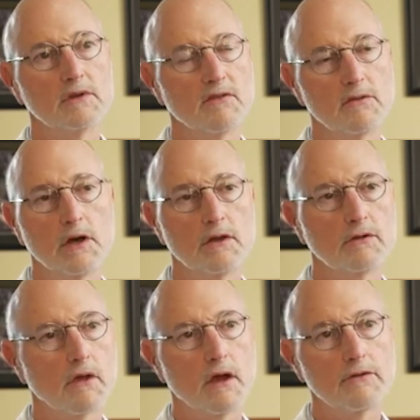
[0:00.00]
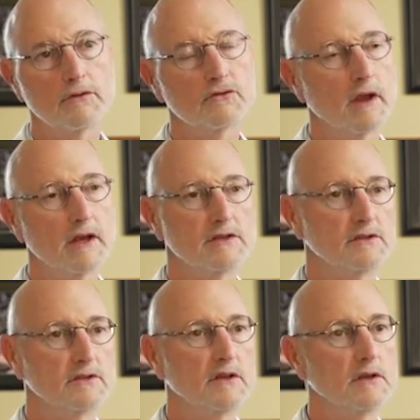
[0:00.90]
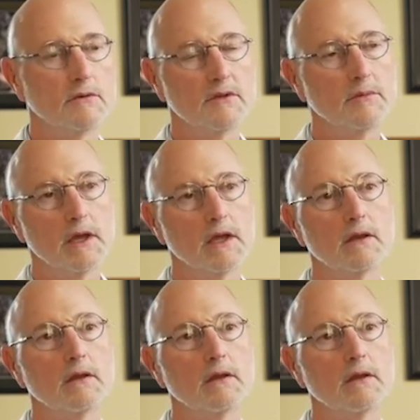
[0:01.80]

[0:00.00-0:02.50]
them other strategies to deal with the pain.